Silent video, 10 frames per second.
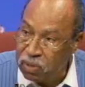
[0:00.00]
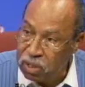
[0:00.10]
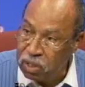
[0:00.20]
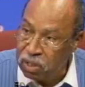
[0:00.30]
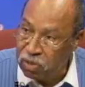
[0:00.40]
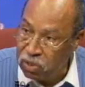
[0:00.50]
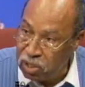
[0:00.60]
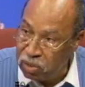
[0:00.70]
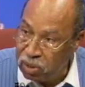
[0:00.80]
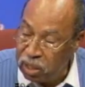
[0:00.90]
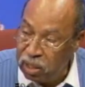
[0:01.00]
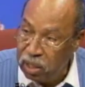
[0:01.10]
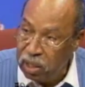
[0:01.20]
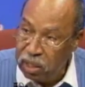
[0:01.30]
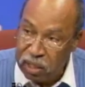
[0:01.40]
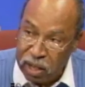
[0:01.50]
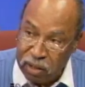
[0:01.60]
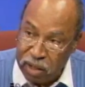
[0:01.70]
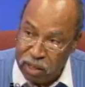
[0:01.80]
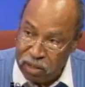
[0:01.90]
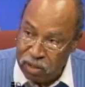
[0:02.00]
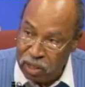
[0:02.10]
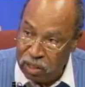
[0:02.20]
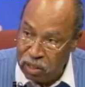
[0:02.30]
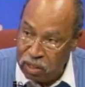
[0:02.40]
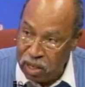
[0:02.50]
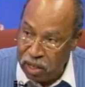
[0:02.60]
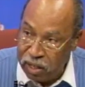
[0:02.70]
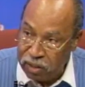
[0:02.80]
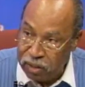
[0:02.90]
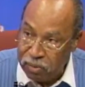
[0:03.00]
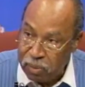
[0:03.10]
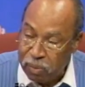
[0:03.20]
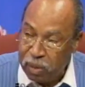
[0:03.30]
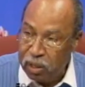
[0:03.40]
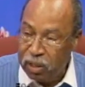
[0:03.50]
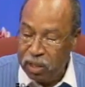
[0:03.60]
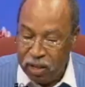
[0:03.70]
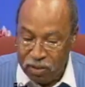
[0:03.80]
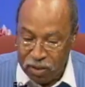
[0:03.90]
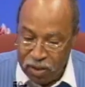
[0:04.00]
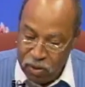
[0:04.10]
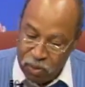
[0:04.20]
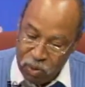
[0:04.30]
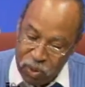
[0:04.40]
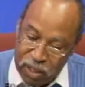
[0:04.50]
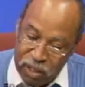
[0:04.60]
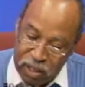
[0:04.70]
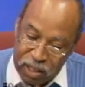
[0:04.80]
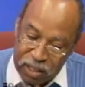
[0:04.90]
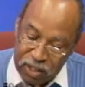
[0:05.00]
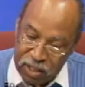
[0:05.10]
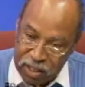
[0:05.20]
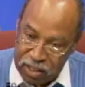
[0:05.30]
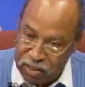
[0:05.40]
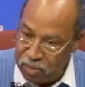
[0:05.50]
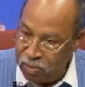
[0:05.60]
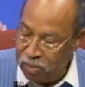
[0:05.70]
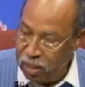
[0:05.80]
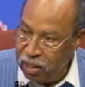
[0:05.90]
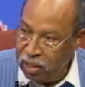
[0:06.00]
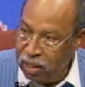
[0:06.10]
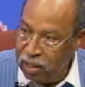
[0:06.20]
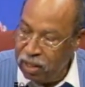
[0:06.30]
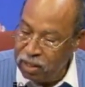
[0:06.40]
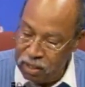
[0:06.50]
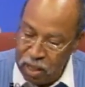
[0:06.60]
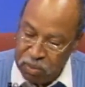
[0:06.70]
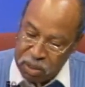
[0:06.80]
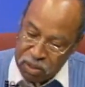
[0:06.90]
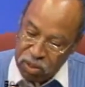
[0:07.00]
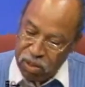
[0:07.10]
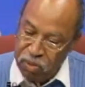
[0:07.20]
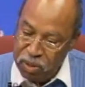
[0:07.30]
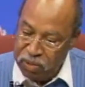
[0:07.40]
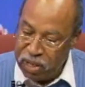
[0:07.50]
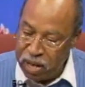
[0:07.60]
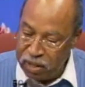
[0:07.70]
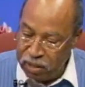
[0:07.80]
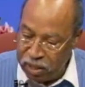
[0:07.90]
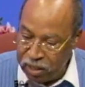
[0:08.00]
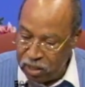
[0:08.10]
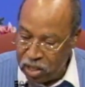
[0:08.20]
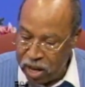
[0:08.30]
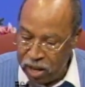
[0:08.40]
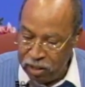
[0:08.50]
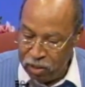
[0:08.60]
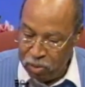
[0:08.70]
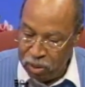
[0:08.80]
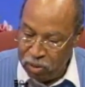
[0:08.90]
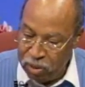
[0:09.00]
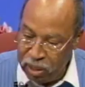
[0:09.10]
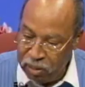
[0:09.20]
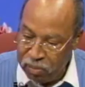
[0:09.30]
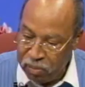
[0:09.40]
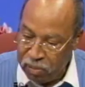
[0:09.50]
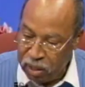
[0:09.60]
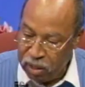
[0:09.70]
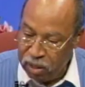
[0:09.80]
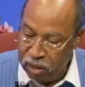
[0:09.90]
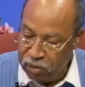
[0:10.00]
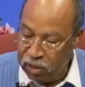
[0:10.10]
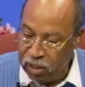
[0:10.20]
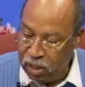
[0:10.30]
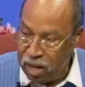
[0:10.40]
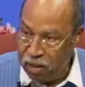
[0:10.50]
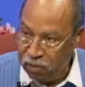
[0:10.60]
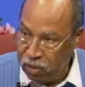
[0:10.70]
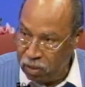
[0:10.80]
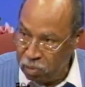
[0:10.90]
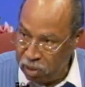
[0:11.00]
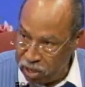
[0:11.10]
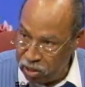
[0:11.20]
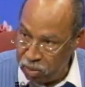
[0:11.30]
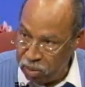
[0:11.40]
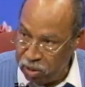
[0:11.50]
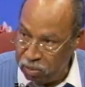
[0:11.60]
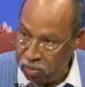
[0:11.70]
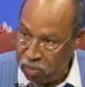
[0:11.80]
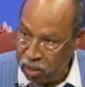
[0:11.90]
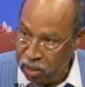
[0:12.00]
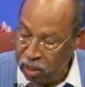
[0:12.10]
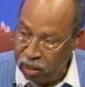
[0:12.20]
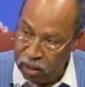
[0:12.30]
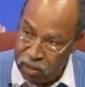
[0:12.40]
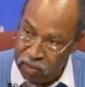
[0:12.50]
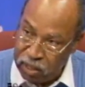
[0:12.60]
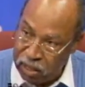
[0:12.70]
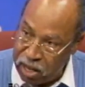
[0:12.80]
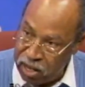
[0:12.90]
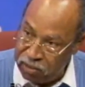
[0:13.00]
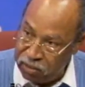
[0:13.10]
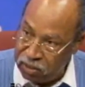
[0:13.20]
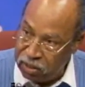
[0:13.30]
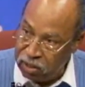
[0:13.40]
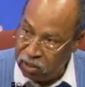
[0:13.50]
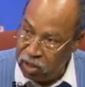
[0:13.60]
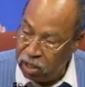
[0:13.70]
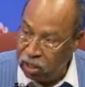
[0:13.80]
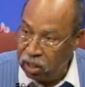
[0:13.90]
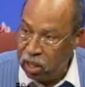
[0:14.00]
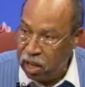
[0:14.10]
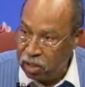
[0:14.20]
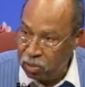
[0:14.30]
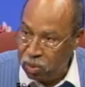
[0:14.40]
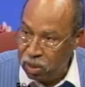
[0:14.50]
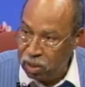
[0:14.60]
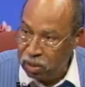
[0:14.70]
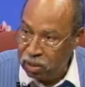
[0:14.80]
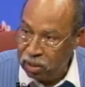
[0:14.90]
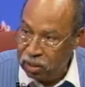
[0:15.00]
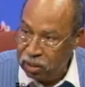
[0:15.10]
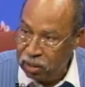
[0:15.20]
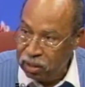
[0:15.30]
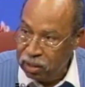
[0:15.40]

individually. Now, that's going to stand. Now, when we look at this, it, it seems as though we've got a challenge between living a life that's pleasurable and living a life according to God's word. Mm -hmm.